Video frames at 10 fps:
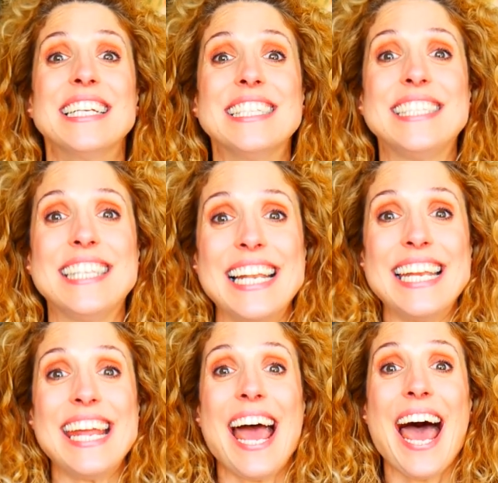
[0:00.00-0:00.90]

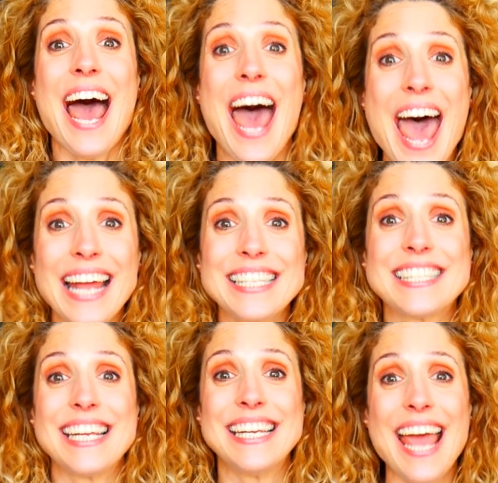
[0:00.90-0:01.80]
Silly
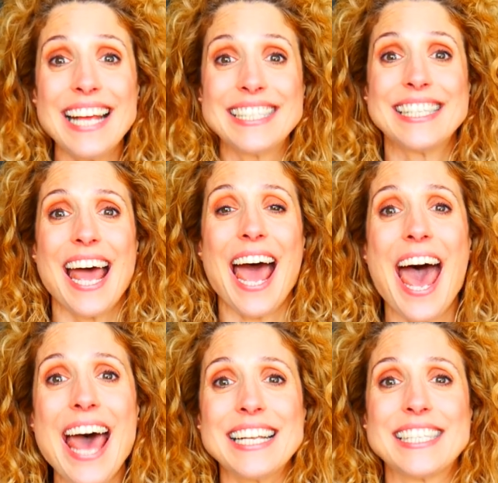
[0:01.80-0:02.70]
hats. Yes,
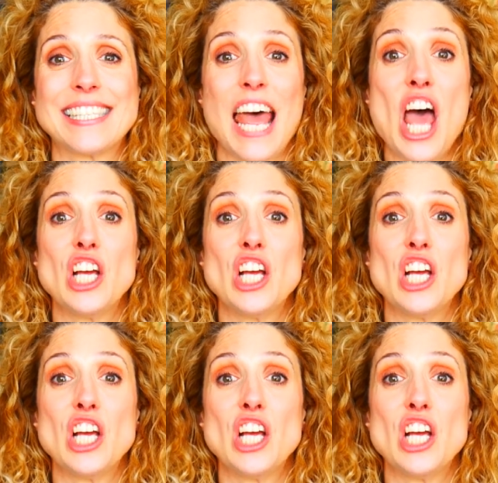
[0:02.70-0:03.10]
hats.